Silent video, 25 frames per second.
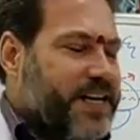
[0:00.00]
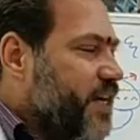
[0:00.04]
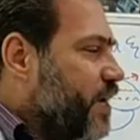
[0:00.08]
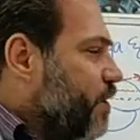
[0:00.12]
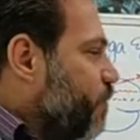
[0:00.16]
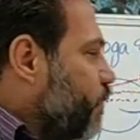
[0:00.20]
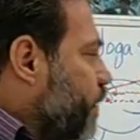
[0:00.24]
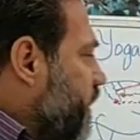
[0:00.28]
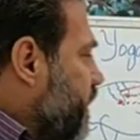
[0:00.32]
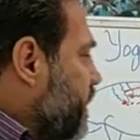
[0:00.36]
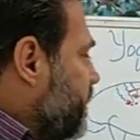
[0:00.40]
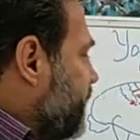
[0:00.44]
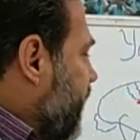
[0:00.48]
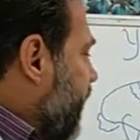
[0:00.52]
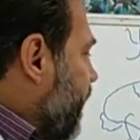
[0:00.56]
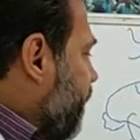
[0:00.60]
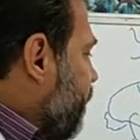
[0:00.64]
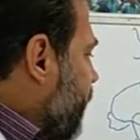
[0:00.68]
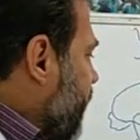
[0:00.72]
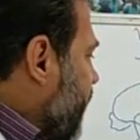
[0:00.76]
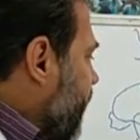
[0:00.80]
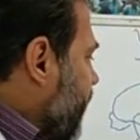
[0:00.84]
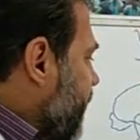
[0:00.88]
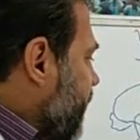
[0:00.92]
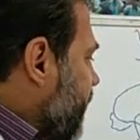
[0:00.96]
Now what is
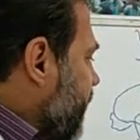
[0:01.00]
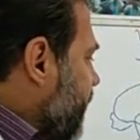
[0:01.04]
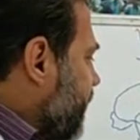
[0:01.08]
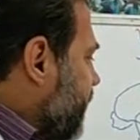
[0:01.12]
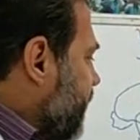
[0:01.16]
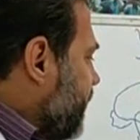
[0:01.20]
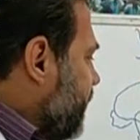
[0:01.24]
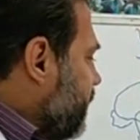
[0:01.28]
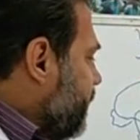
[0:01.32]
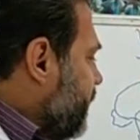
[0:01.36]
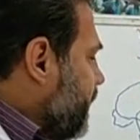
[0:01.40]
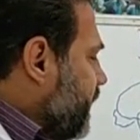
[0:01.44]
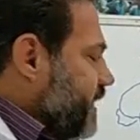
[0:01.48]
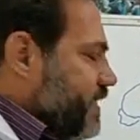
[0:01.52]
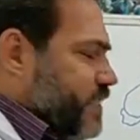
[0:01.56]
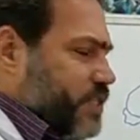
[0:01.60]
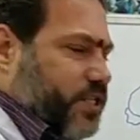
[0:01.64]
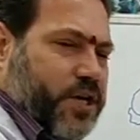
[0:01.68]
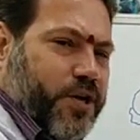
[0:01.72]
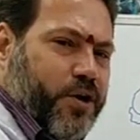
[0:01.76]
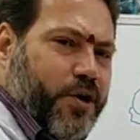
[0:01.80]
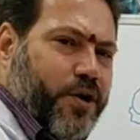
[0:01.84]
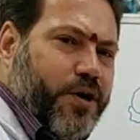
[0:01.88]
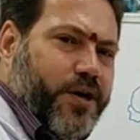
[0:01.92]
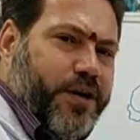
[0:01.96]
happening?
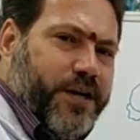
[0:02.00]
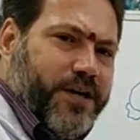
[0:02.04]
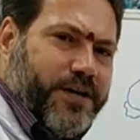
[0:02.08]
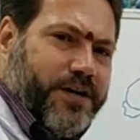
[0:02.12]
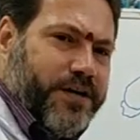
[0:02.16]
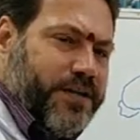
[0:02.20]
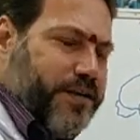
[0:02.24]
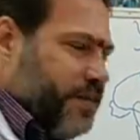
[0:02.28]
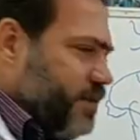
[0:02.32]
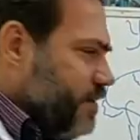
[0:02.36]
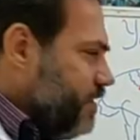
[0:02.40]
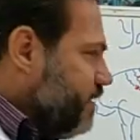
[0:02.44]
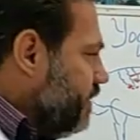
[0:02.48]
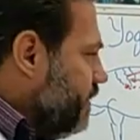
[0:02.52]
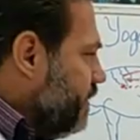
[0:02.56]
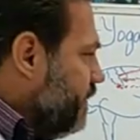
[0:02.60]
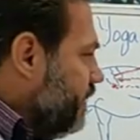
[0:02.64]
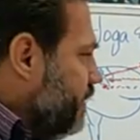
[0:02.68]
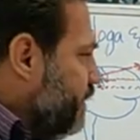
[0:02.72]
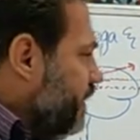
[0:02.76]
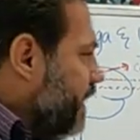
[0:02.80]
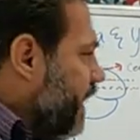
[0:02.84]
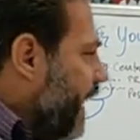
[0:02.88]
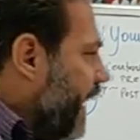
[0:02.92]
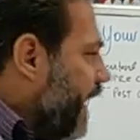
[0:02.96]
This corner
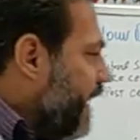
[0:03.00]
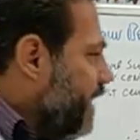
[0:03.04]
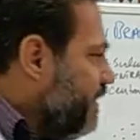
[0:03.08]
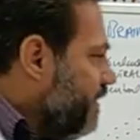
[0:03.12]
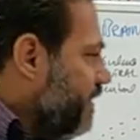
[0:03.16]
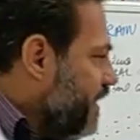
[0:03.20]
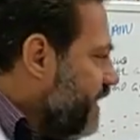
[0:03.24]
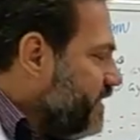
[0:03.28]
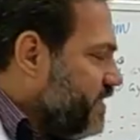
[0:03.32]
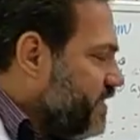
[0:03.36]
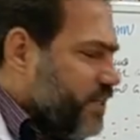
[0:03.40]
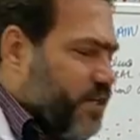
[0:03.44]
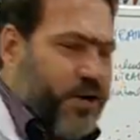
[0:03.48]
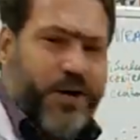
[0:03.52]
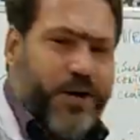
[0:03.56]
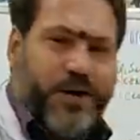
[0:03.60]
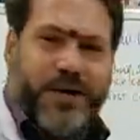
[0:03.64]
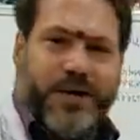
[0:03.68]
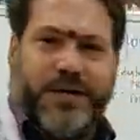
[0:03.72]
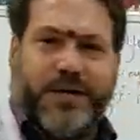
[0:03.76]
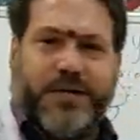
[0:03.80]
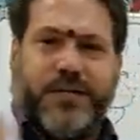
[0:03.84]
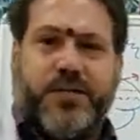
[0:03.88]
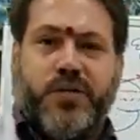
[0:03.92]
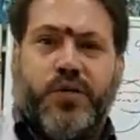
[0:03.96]
and this
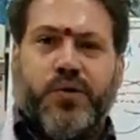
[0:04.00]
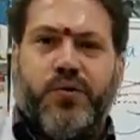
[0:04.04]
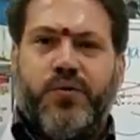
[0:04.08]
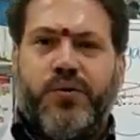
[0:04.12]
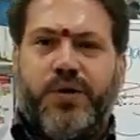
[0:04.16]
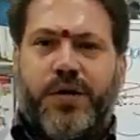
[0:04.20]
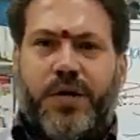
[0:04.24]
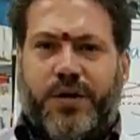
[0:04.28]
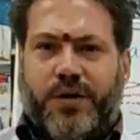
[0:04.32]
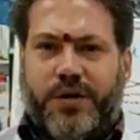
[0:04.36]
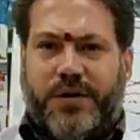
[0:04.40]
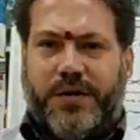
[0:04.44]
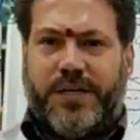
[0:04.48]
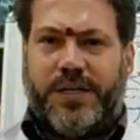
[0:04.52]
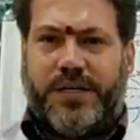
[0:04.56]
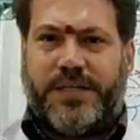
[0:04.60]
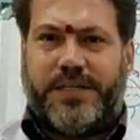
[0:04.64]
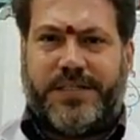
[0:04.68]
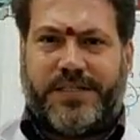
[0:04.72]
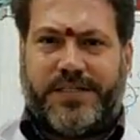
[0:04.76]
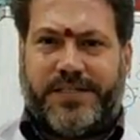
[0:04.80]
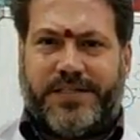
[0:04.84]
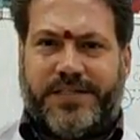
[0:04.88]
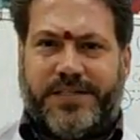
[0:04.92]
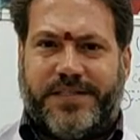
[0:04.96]
corner, two
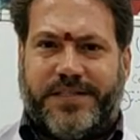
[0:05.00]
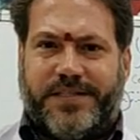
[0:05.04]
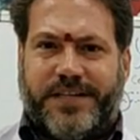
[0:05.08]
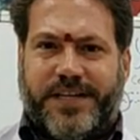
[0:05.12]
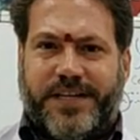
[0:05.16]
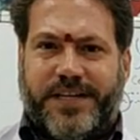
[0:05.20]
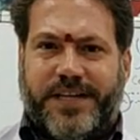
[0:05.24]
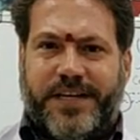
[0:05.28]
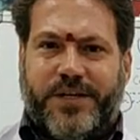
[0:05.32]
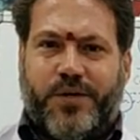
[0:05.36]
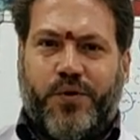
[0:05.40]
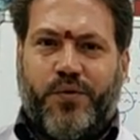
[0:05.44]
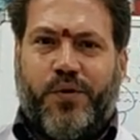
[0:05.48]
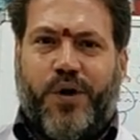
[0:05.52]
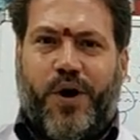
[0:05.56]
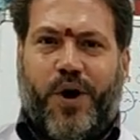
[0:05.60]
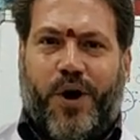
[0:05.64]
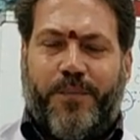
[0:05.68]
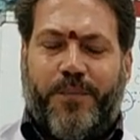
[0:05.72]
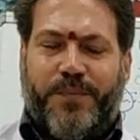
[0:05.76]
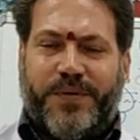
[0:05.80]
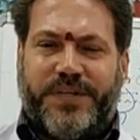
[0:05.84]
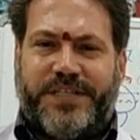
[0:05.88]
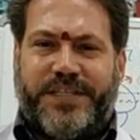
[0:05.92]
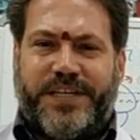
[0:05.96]
corners, two
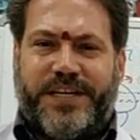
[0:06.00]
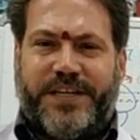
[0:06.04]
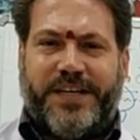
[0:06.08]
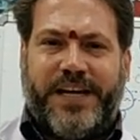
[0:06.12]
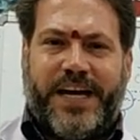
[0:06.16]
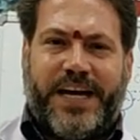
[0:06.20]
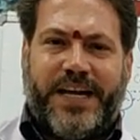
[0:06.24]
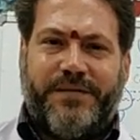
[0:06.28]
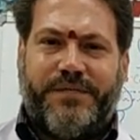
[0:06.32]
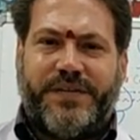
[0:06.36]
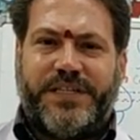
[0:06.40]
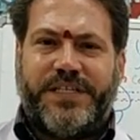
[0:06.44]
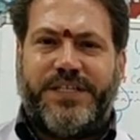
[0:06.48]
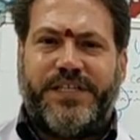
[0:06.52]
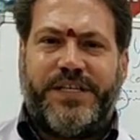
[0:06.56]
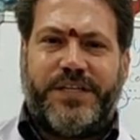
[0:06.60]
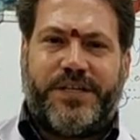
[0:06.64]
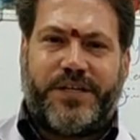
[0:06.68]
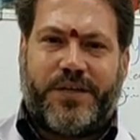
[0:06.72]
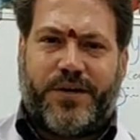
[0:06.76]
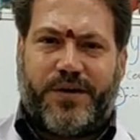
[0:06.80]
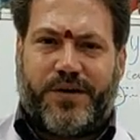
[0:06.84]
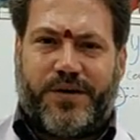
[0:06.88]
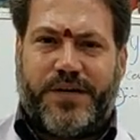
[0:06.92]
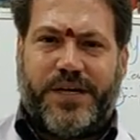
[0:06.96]
opposite
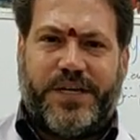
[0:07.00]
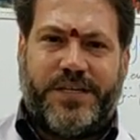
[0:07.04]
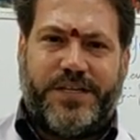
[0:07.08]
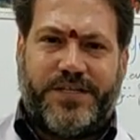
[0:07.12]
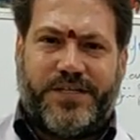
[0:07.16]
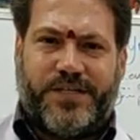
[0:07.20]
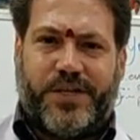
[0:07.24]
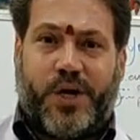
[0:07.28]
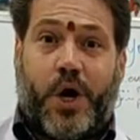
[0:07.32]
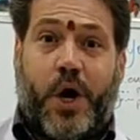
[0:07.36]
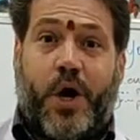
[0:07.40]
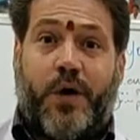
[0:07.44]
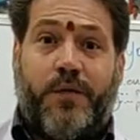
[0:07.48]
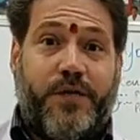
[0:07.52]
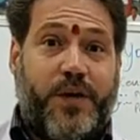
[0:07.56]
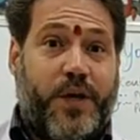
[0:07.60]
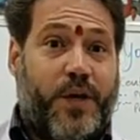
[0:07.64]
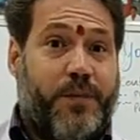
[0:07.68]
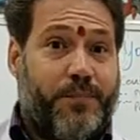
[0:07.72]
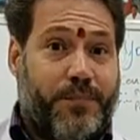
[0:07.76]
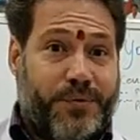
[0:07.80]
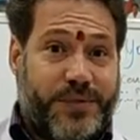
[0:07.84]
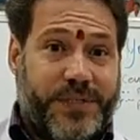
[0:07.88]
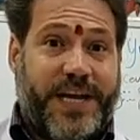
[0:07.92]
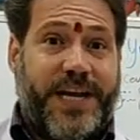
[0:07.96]
divergent corners of
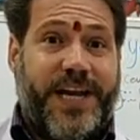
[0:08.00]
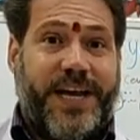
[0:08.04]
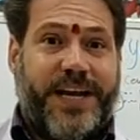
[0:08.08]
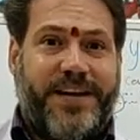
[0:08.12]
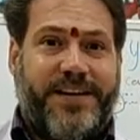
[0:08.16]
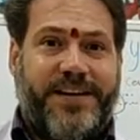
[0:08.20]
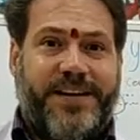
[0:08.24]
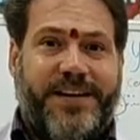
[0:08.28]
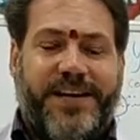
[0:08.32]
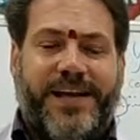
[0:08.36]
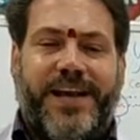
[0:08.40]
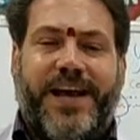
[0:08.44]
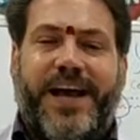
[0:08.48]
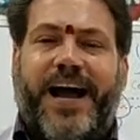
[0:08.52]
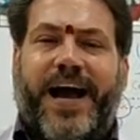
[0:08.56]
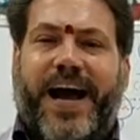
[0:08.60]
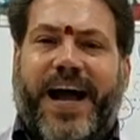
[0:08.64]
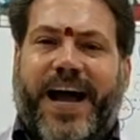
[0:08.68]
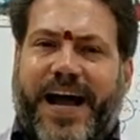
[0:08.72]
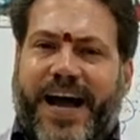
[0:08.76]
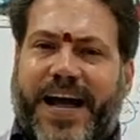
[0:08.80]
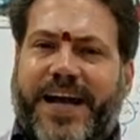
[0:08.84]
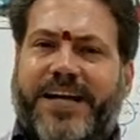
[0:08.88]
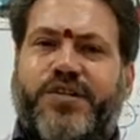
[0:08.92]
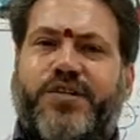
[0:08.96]
your brain
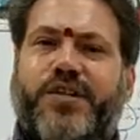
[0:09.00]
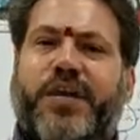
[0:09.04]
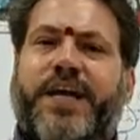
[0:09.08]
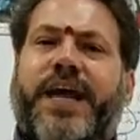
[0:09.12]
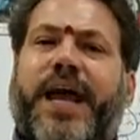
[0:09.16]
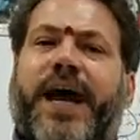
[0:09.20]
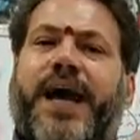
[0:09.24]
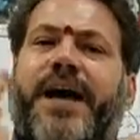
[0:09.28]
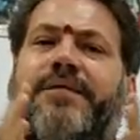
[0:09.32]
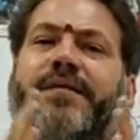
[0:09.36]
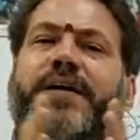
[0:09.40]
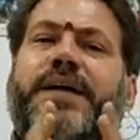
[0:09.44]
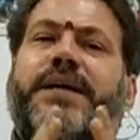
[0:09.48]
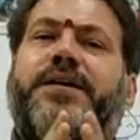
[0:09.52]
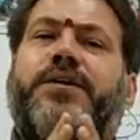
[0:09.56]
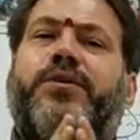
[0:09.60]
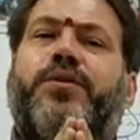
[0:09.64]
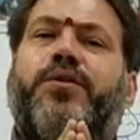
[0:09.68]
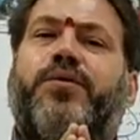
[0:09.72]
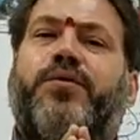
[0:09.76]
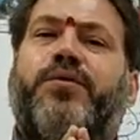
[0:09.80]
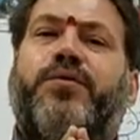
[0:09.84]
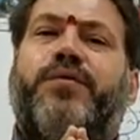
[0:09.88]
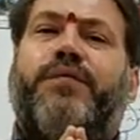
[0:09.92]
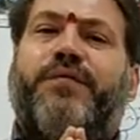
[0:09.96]
are actually
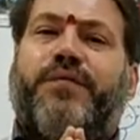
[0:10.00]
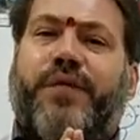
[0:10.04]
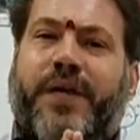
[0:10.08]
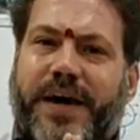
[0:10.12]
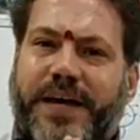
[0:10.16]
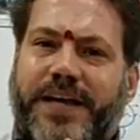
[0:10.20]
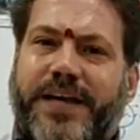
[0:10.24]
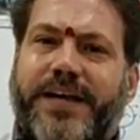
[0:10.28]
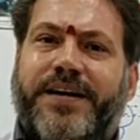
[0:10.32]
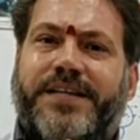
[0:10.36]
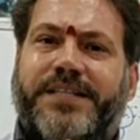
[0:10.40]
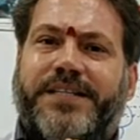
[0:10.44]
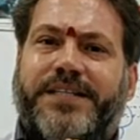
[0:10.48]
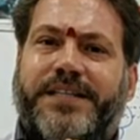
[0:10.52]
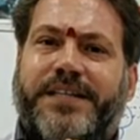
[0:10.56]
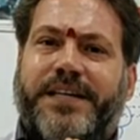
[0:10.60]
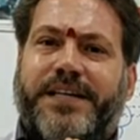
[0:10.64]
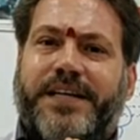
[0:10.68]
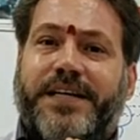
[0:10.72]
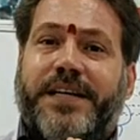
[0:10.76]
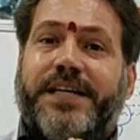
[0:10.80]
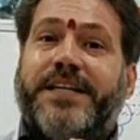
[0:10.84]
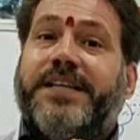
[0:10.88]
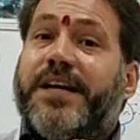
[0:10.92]
having to fire.